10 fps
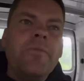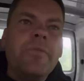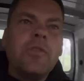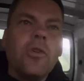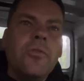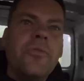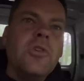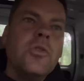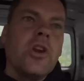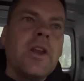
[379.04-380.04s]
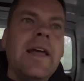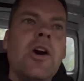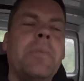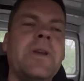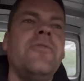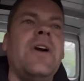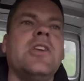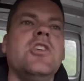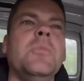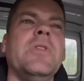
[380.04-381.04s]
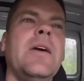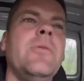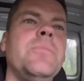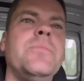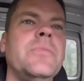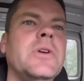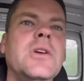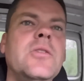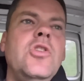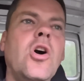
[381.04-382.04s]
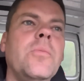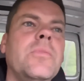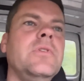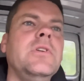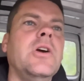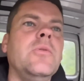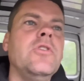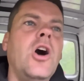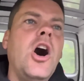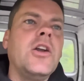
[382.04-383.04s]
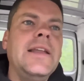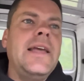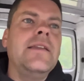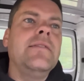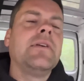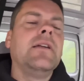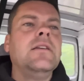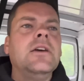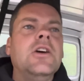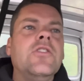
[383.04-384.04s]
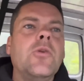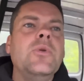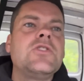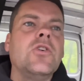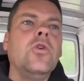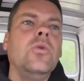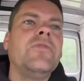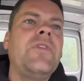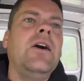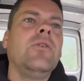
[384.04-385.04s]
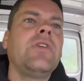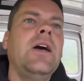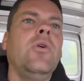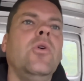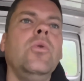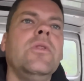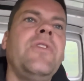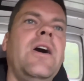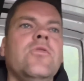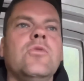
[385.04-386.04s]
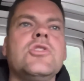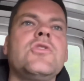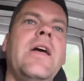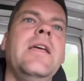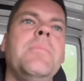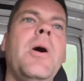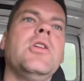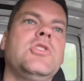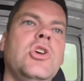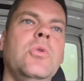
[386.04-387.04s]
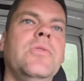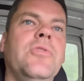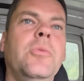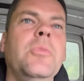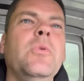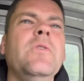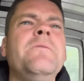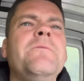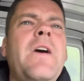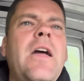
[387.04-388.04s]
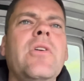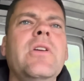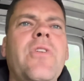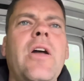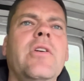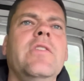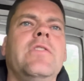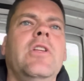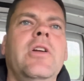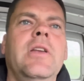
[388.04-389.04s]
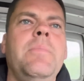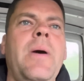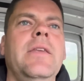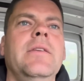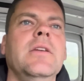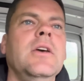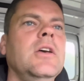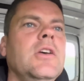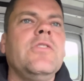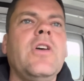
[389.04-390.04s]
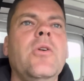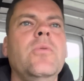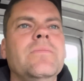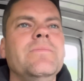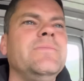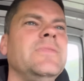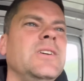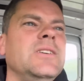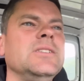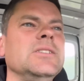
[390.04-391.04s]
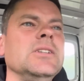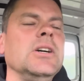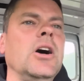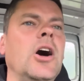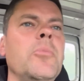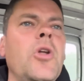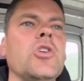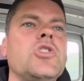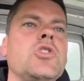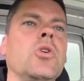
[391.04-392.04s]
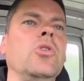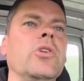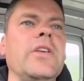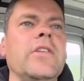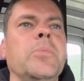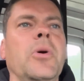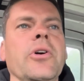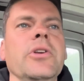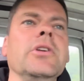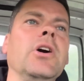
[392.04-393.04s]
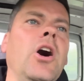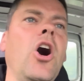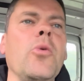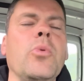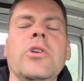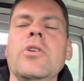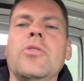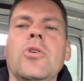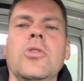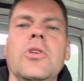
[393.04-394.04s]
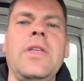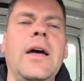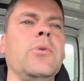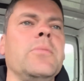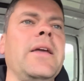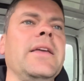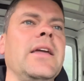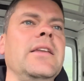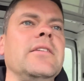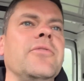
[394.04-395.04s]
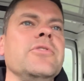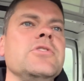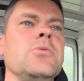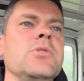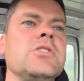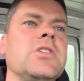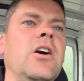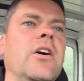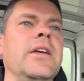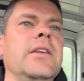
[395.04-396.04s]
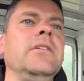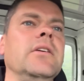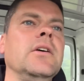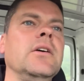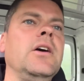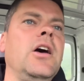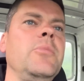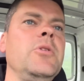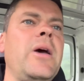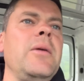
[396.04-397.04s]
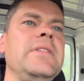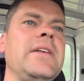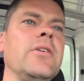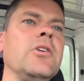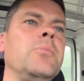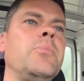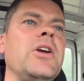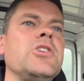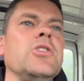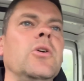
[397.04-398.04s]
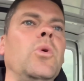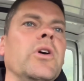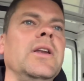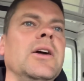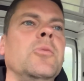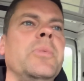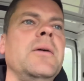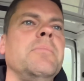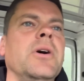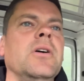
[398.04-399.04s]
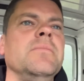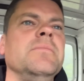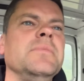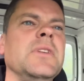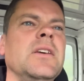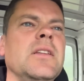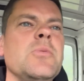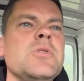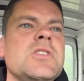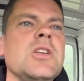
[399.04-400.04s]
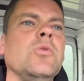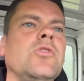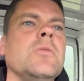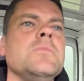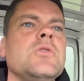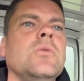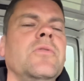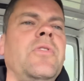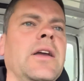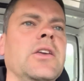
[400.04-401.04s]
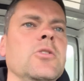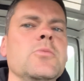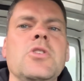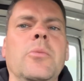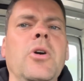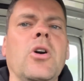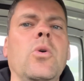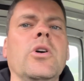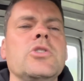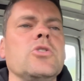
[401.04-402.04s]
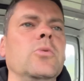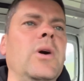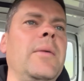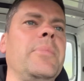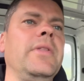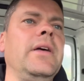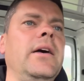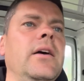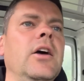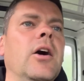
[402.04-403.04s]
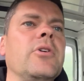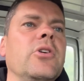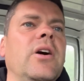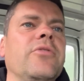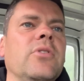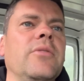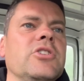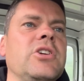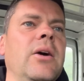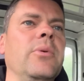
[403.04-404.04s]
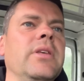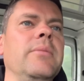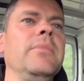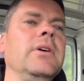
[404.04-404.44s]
sort of, you got a little bit of vacuum, but they were not, hardly anything. So we took all the valves out. All the valves were straight, bar 2 of them that were very, very slightly bent. So I'm not sure at this point. I wouldn't have thought that that would make any difference to it starting. You may be down on compression on one a little bit, but there was still some sort of vacuum, so I'm not quite sure what happened there. I'm going to have a chat with him.